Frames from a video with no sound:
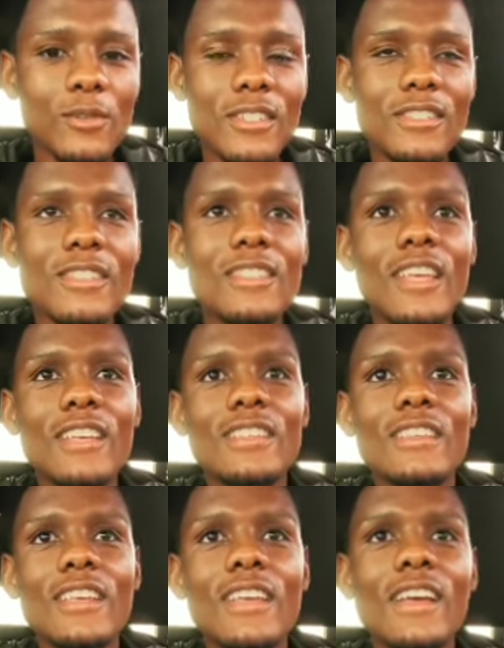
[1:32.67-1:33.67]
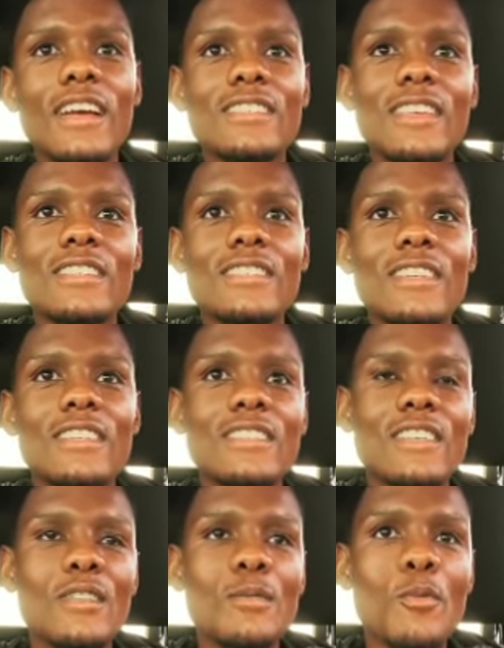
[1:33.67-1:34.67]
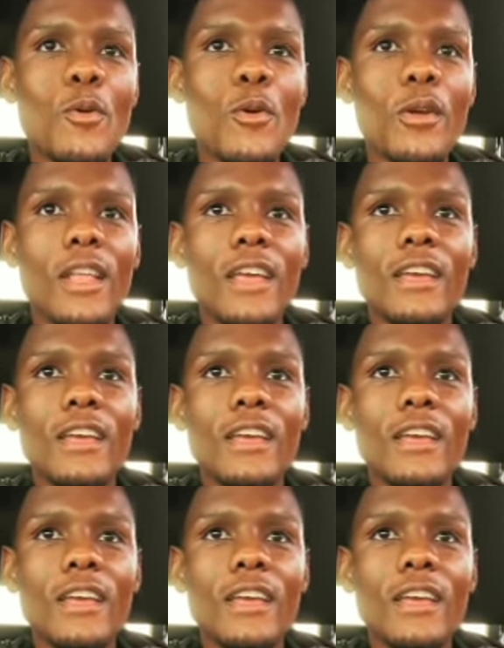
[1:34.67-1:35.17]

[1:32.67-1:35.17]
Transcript: I don't have anymore.